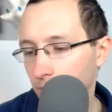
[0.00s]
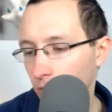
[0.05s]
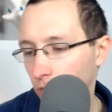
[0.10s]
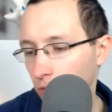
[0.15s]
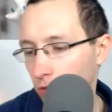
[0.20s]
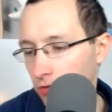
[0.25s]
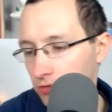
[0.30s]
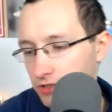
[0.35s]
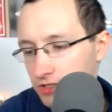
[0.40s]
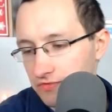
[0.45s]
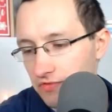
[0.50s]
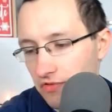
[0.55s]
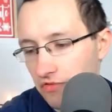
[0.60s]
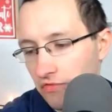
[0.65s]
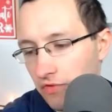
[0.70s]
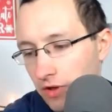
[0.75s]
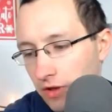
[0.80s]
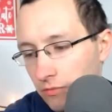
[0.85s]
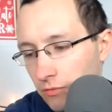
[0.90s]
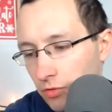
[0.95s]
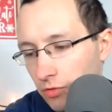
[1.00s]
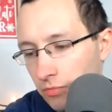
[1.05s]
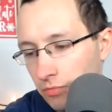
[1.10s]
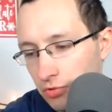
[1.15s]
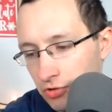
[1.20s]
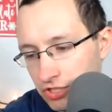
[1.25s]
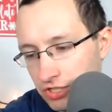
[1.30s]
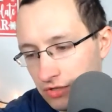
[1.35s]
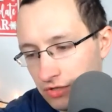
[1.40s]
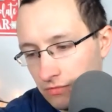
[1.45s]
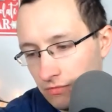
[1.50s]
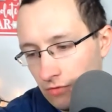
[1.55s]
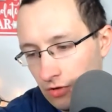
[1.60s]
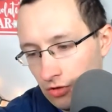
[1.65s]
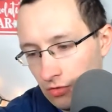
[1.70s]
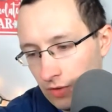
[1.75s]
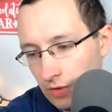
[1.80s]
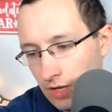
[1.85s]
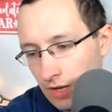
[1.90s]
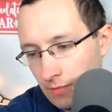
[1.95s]
We'll just for fun, we'll push it
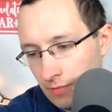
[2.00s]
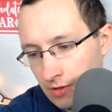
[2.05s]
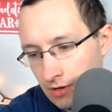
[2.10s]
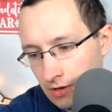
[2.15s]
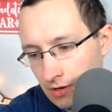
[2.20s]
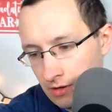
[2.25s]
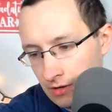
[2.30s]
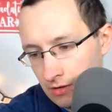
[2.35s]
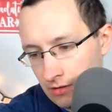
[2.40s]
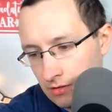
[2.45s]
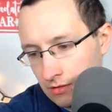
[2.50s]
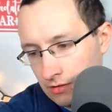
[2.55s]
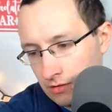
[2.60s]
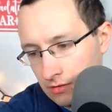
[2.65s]
all the way up here.